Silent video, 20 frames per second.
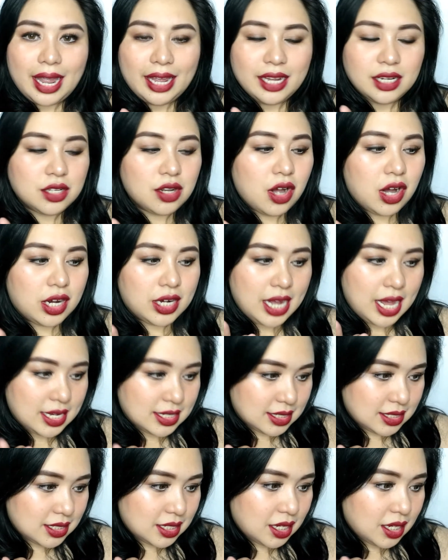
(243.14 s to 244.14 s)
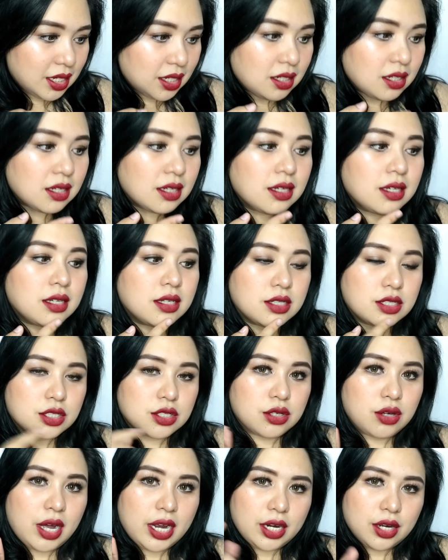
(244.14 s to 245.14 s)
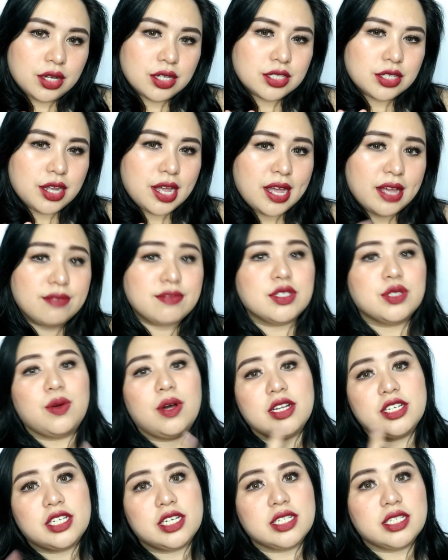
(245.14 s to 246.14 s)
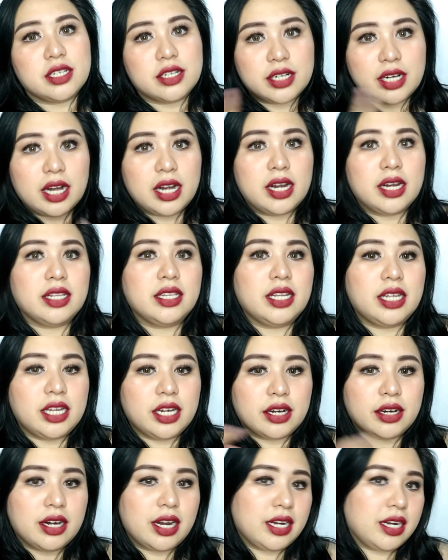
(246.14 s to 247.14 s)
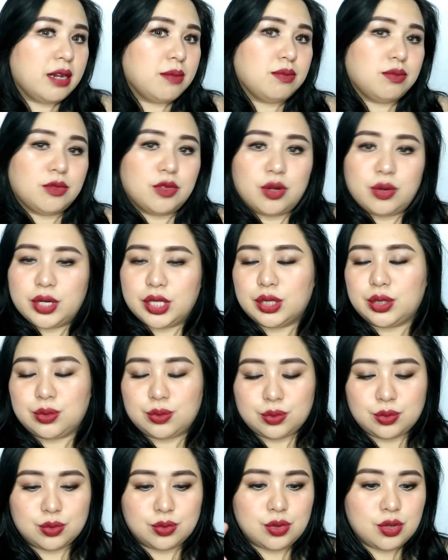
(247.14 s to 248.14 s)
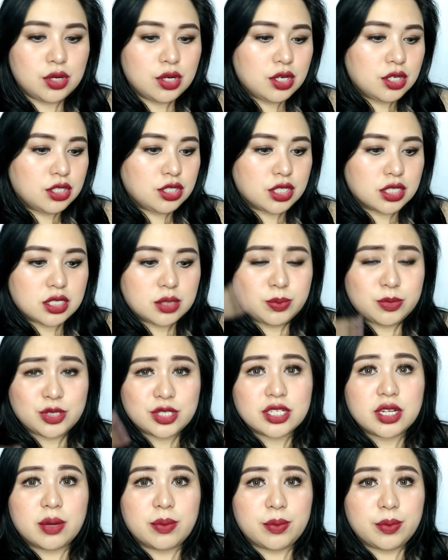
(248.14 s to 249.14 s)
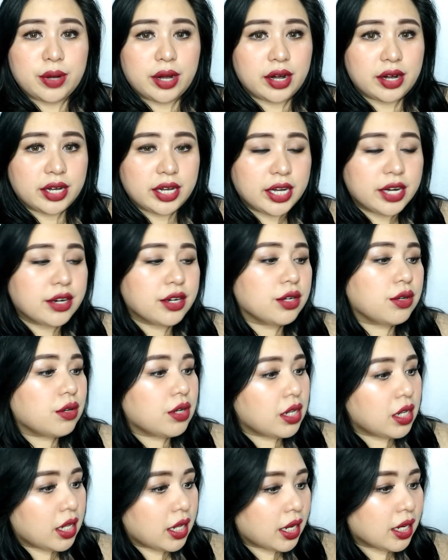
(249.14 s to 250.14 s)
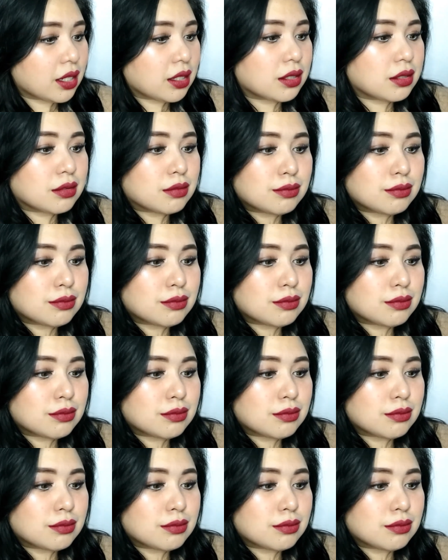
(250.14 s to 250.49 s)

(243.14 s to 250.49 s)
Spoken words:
And long lasting. So, I also have swatches na rin here, and I'm going to just put somewhere here yung link.